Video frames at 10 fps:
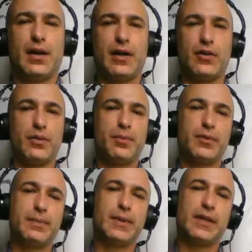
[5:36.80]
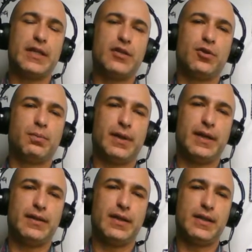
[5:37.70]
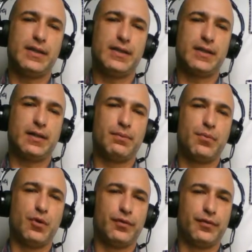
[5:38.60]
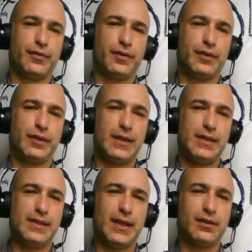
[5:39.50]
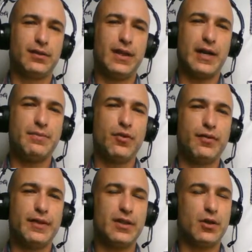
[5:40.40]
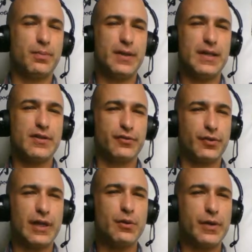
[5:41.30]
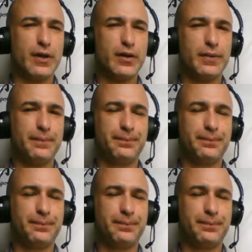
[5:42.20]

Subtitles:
Another possibility is you playing this move. This second line move in the opening is really weird,